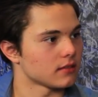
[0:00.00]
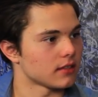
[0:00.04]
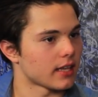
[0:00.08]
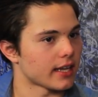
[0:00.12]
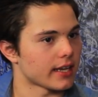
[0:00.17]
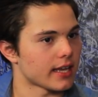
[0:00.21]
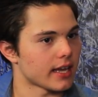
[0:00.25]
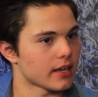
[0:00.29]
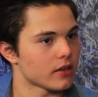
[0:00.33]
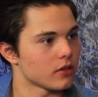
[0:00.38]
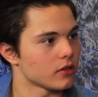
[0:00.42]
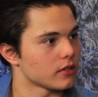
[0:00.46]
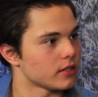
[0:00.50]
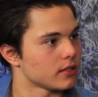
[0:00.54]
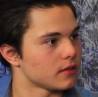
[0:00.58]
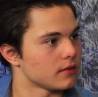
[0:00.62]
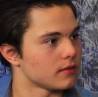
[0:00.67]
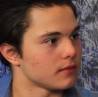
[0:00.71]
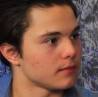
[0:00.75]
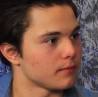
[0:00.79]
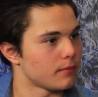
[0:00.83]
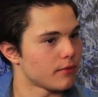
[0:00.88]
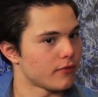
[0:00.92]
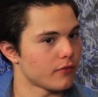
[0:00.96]
like I
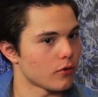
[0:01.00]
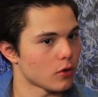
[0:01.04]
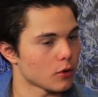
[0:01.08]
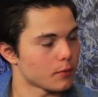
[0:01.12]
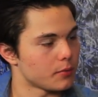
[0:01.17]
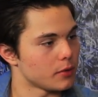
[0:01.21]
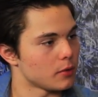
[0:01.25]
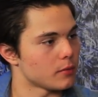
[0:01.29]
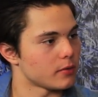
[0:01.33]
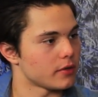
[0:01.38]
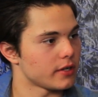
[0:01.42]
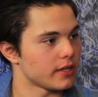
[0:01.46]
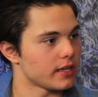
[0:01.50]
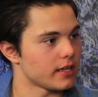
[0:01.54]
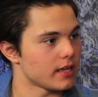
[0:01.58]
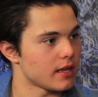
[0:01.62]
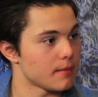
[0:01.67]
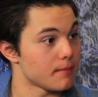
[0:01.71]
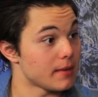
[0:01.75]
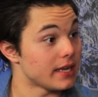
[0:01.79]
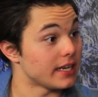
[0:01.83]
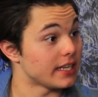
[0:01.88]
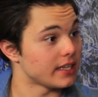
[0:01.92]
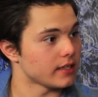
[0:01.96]
could before puberty,
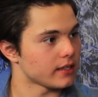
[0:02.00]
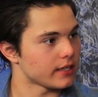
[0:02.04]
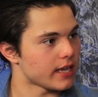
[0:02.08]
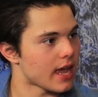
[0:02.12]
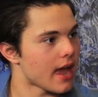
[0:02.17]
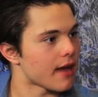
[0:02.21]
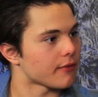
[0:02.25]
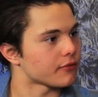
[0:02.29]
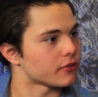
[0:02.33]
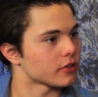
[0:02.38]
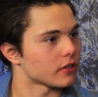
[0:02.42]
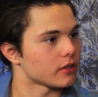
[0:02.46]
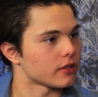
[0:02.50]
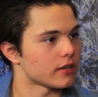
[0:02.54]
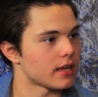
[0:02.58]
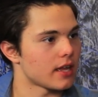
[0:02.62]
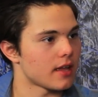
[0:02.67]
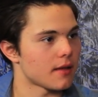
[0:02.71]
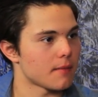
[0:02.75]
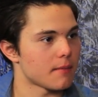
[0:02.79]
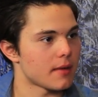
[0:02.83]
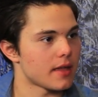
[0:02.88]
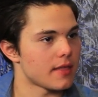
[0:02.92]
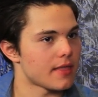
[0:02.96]
immediately after.
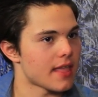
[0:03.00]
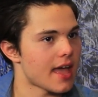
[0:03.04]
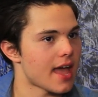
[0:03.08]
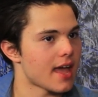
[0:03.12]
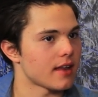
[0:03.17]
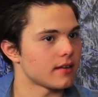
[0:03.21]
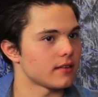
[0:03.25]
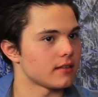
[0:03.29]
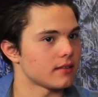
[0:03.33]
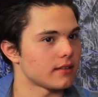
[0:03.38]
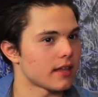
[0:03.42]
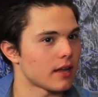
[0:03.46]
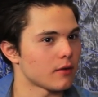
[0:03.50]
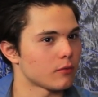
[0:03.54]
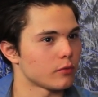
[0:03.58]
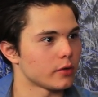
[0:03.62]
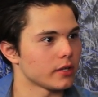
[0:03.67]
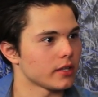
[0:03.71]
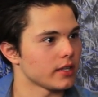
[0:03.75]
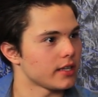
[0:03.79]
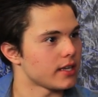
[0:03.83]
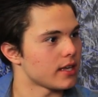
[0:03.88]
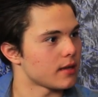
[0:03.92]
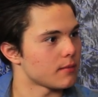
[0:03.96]
And that
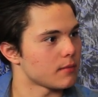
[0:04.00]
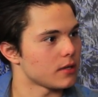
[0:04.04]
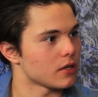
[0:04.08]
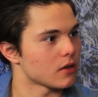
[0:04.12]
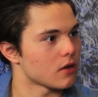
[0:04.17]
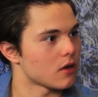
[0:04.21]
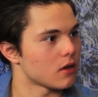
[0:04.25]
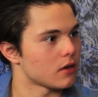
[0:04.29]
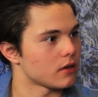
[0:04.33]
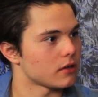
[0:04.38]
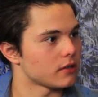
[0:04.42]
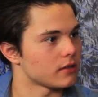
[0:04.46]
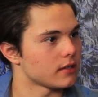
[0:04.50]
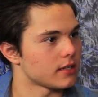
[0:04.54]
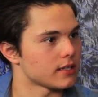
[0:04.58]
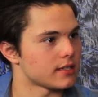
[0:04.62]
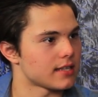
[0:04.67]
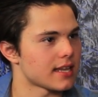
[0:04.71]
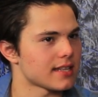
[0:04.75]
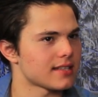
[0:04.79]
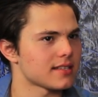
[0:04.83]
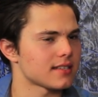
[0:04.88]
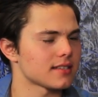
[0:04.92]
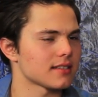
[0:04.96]
really hit me hard.
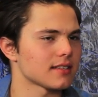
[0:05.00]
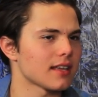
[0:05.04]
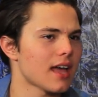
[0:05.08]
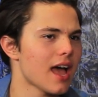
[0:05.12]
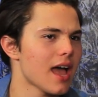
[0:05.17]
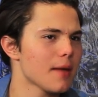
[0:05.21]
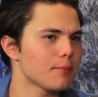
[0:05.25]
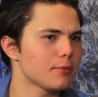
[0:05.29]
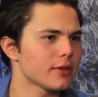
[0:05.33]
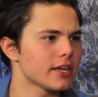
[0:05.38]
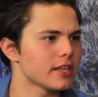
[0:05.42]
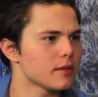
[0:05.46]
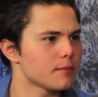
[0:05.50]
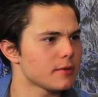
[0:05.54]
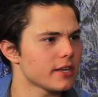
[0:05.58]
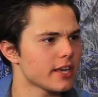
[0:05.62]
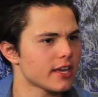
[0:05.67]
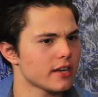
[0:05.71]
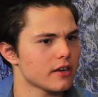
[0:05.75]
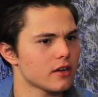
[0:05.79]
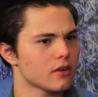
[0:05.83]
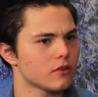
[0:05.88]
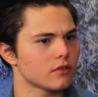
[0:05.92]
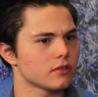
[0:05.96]
Because I play the
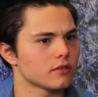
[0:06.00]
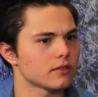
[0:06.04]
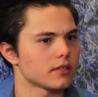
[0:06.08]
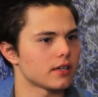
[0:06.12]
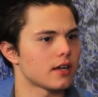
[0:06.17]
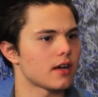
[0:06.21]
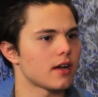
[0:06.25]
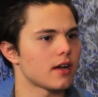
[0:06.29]
piano,